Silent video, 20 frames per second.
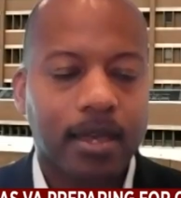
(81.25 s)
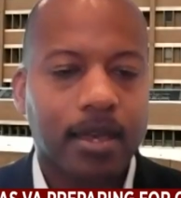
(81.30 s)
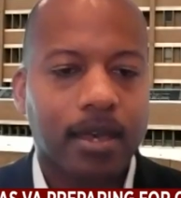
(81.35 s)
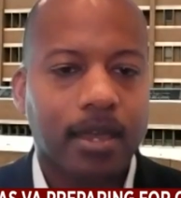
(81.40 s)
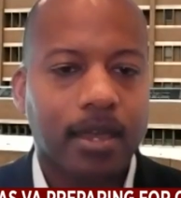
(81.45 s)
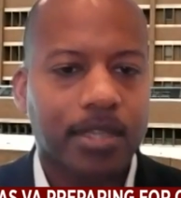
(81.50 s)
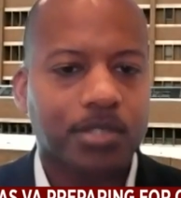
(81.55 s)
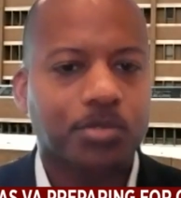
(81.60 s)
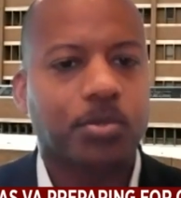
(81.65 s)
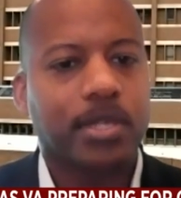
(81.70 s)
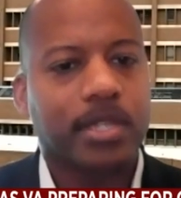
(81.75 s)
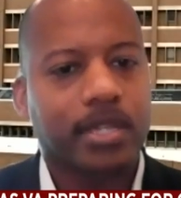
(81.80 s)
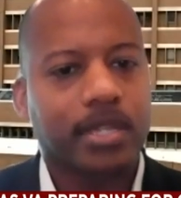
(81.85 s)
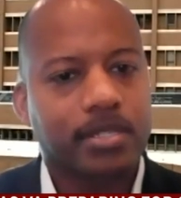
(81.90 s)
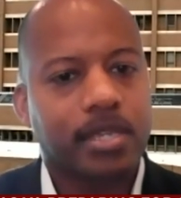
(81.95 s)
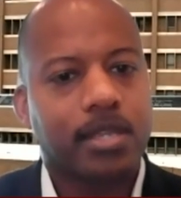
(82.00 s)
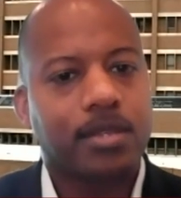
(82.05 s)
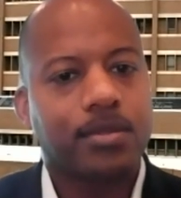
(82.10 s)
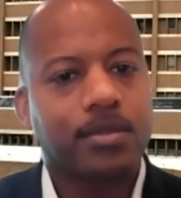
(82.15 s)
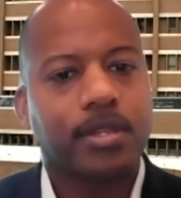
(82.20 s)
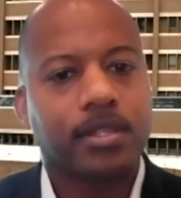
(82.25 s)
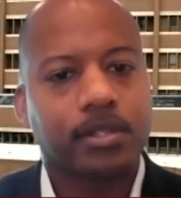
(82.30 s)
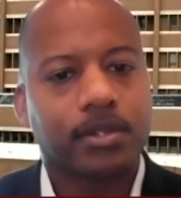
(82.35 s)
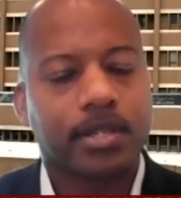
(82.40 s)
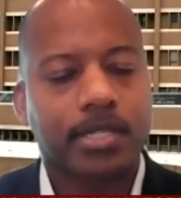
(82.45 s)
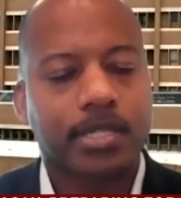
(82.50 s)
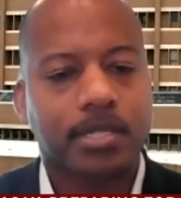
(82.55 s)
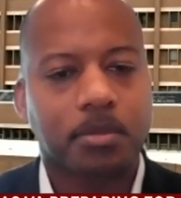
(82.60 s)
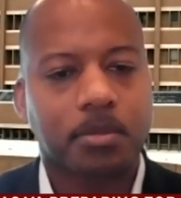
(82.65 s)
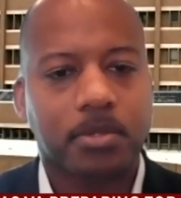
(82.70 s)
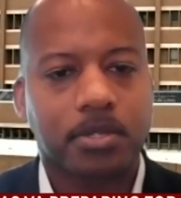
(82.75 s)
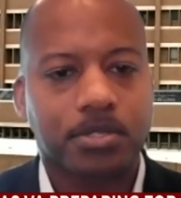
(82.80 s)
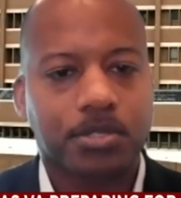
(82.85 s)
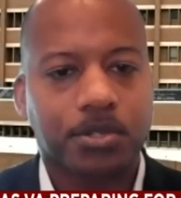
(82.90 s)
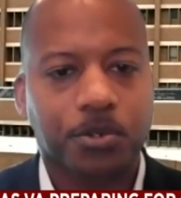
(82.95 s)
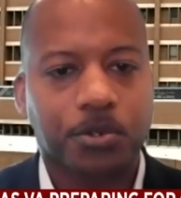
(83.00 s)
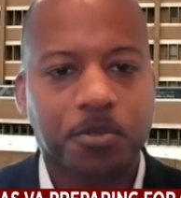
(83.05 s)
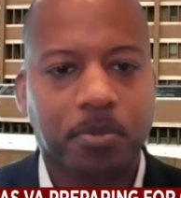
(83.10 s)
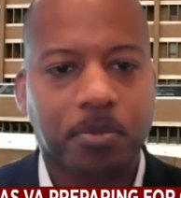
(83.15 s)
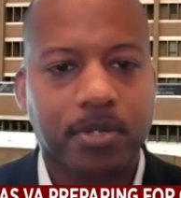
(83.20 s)
uh, as we continue to look at some of the
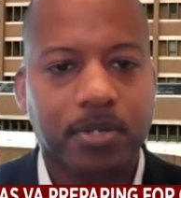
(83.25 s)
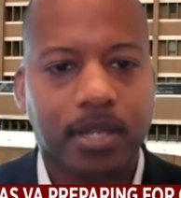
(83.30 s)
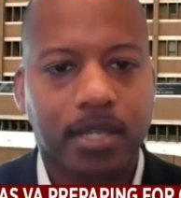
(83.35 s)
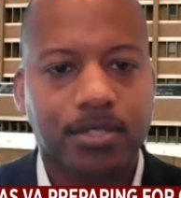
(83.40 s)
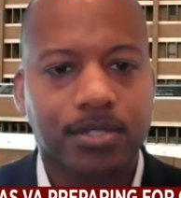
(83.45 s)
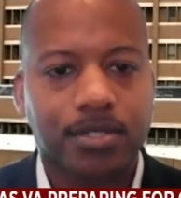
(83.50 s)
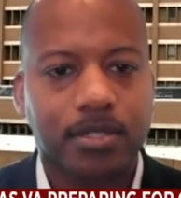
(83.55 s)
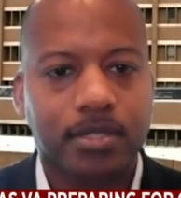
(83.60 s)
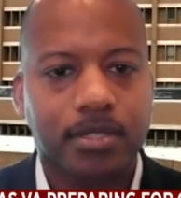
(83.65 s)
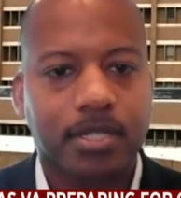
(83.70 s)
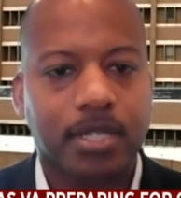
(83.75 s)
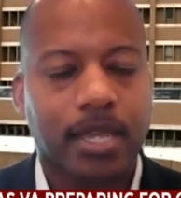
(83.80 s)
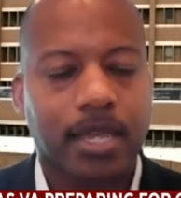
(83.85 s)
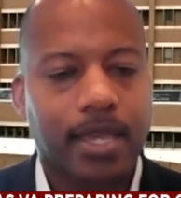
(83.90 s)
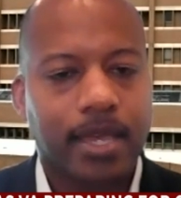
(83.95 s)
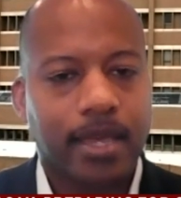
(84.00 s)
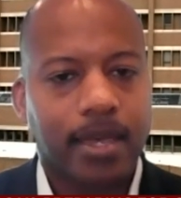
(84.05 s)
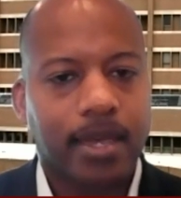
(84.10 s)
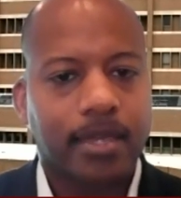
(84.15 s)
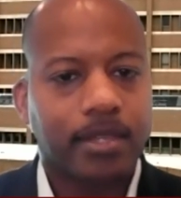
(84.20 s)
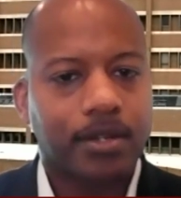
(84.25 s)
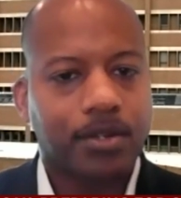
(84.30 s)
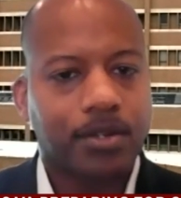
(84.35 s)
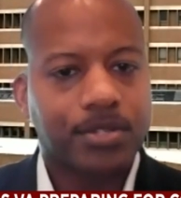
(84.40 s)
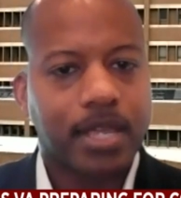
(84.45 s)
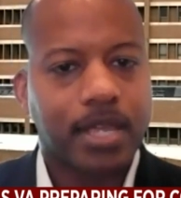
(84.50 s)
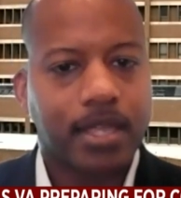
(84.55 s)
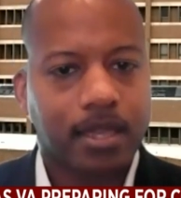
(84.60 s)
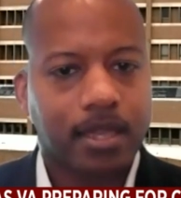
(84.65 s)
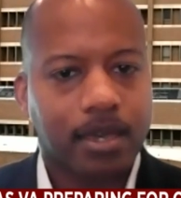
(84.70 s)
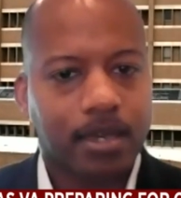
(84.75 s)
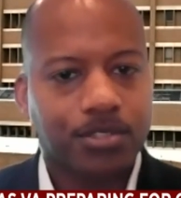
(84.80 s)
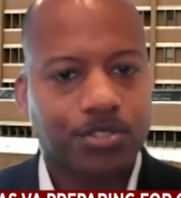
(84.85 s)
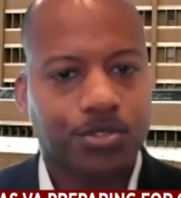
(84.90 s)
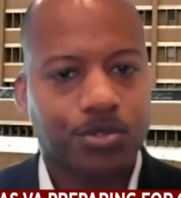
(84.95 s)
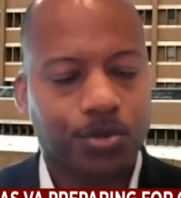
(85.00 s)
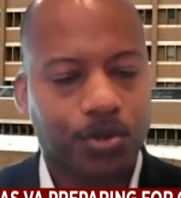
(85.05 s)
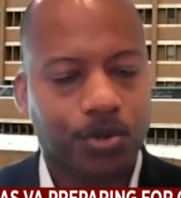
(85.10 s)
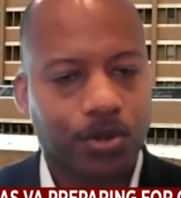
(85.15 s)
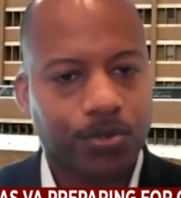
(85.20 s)
surge projections uh, that are taking
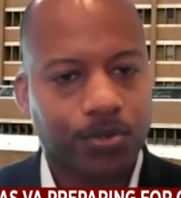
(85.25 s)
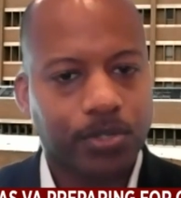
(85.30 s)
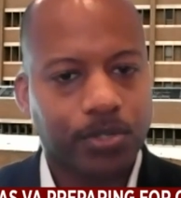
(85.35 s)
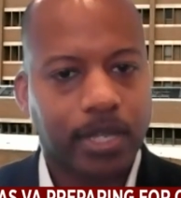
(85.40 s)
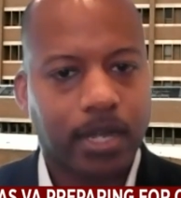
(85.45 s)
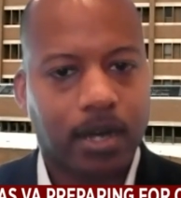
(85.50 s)
us through early